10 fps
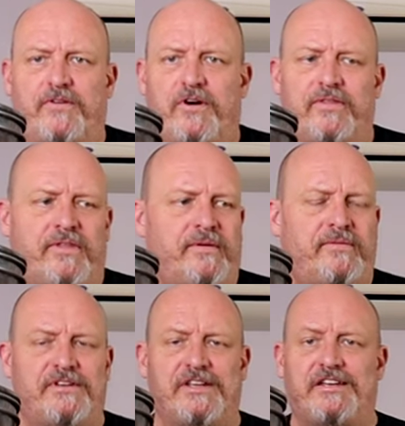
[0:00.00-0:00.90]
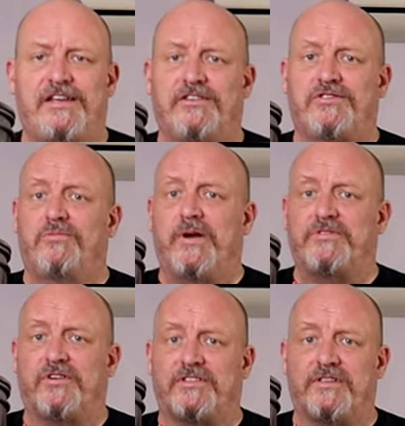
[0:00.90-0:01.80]
find the details on
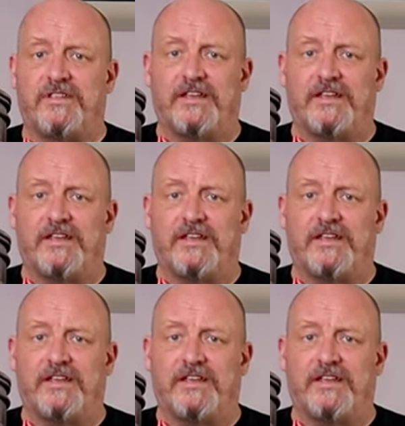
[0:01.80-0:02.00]
websites and